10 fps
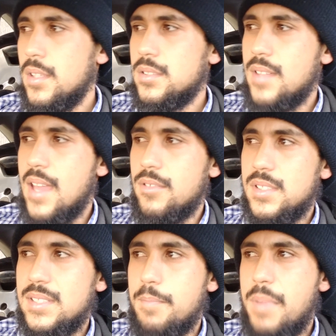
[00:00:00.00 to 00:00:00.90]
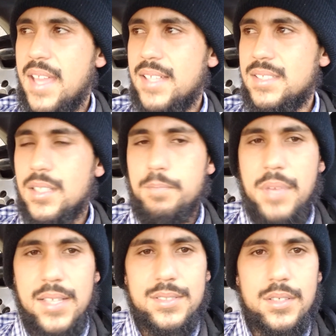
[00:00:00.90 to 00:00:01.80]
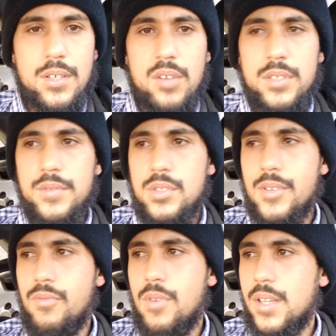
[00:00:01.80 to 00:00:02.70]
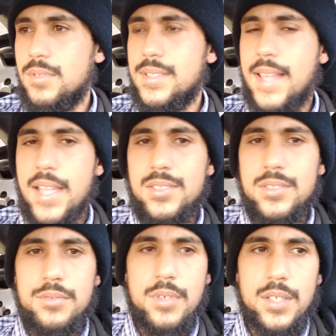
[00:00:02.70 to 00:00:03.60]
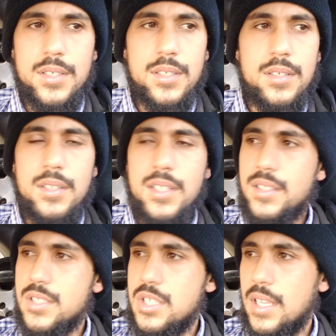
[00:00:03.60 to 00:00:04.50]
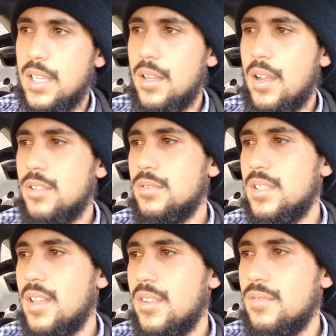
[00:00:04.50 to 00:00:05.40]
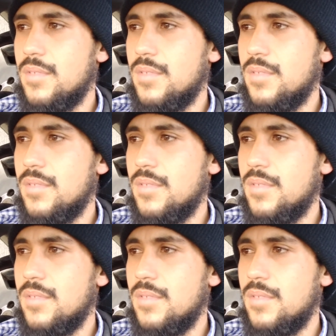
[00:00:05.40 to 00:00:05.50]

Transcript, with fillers: So that was just a basic, basic overview of what it was like to work in the jail. I'll do another